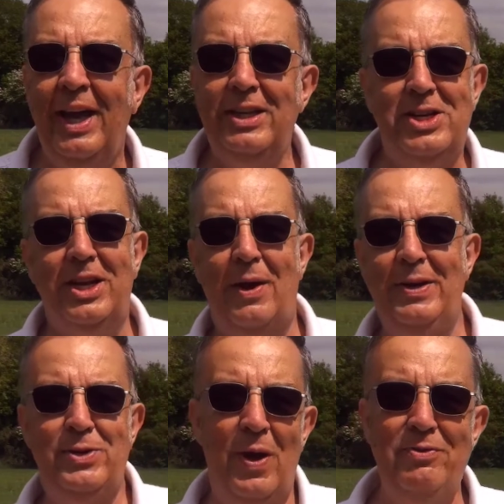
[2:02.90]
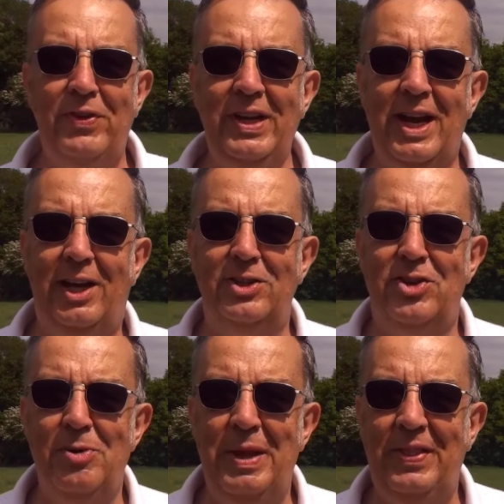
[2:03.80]
is to go into every
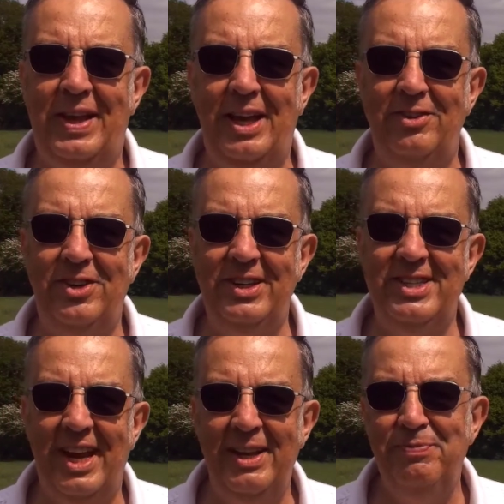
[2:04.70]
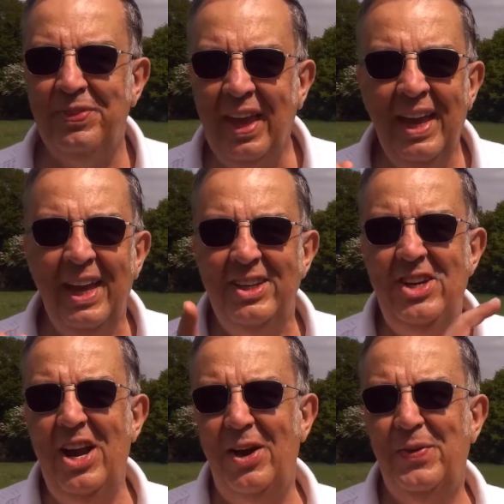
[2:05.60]
classroom in the country and say,
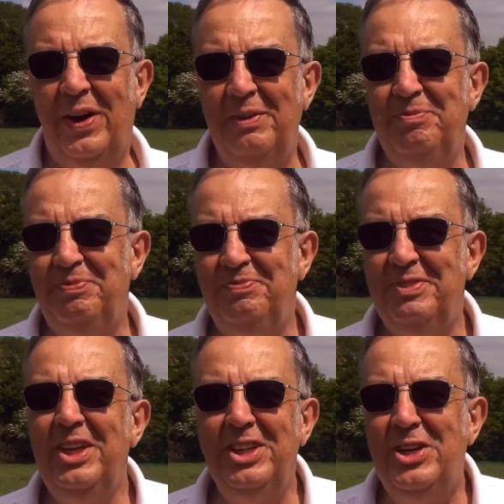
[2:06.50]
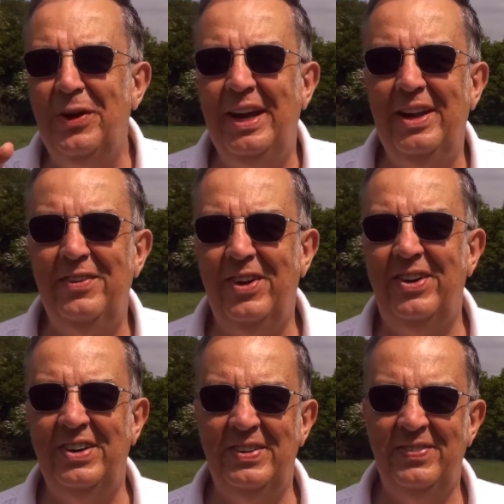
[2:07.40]
do you know what? You're doing it
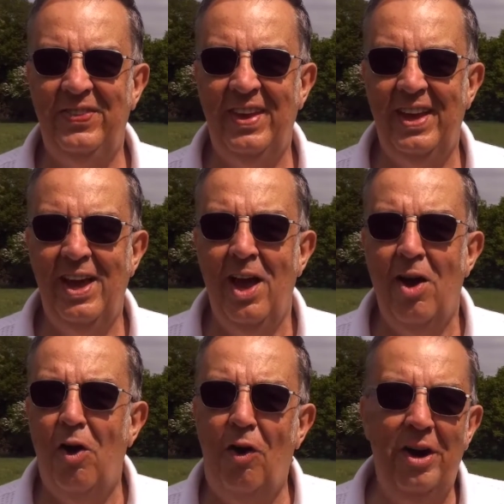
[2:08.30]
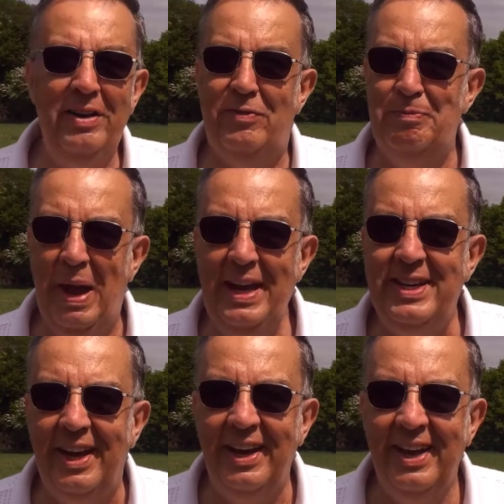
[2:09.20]
wrong. Or even
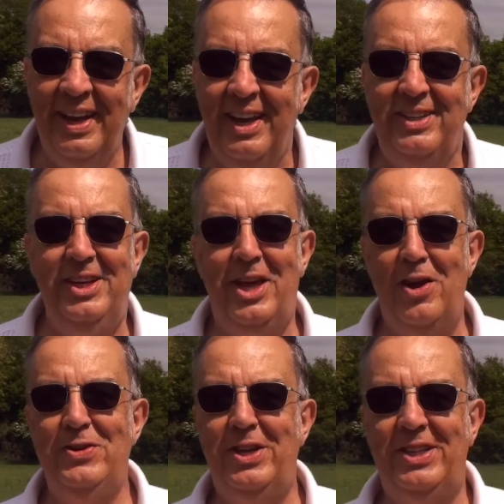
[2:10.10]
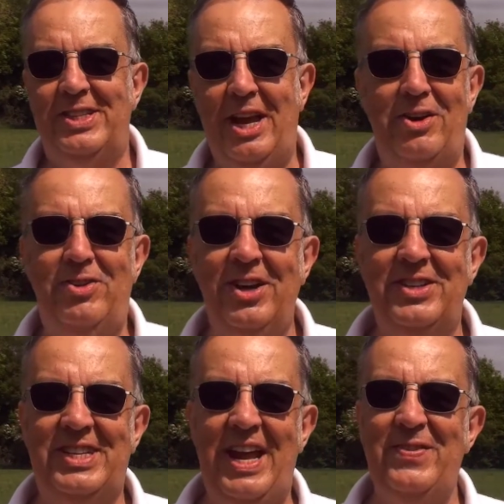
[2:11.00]
better, to go to the Secretary
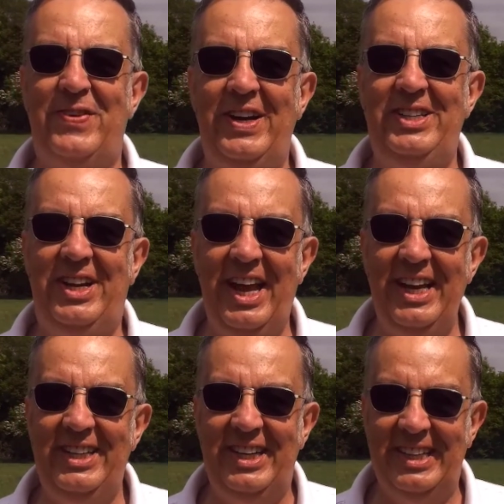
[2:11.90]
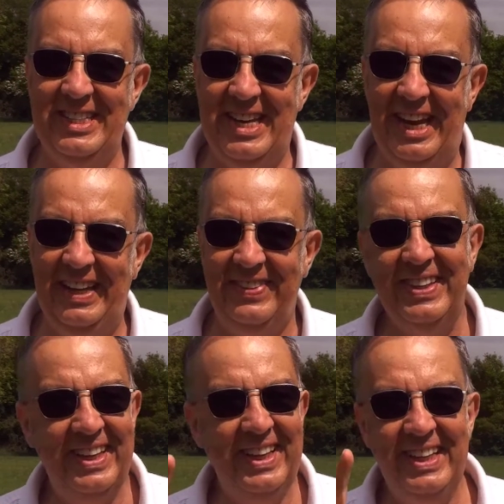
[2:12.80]
of State for Education and say,
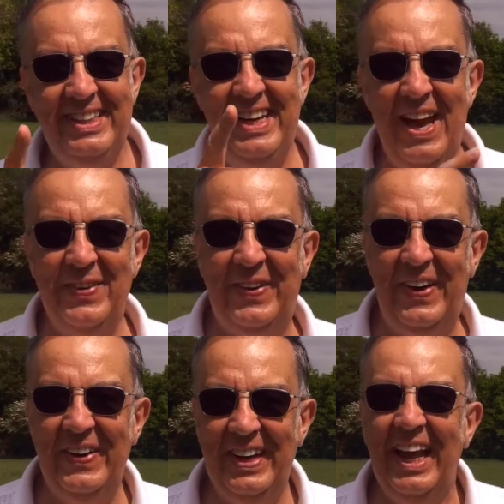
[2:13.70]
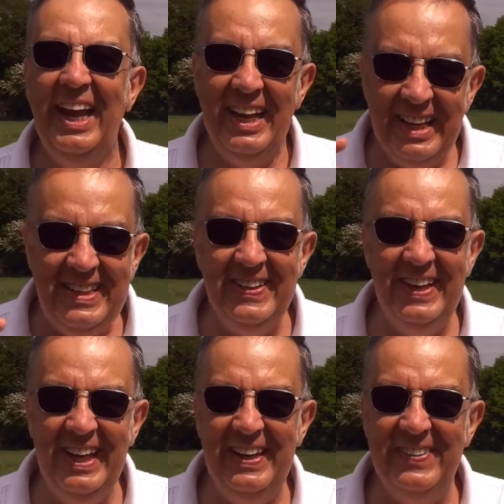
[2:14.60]
do you know what? You're
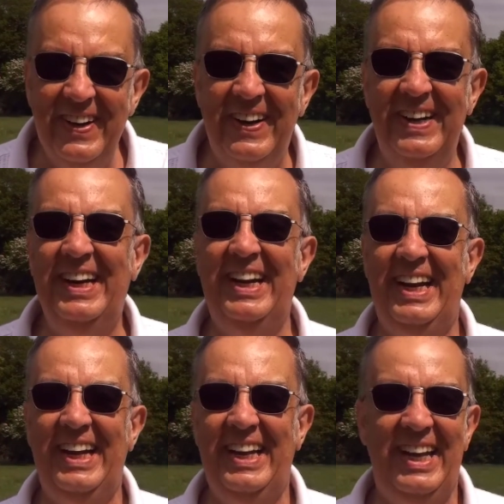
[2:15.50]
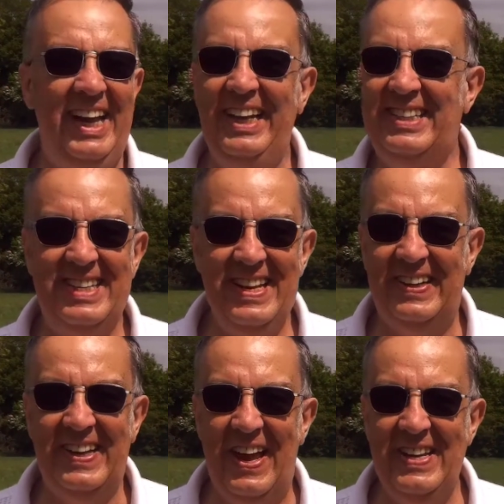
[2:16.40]
doing it wrong. It's
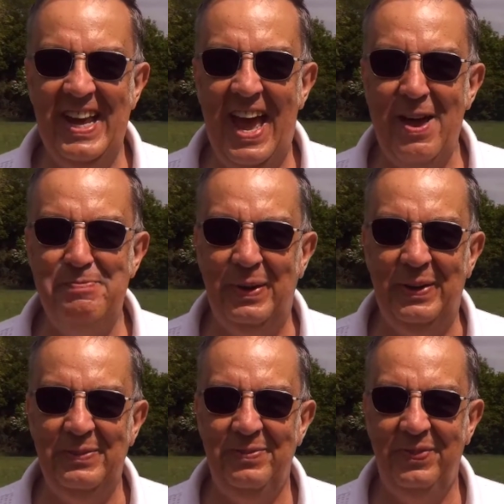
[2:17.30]
not going to happen.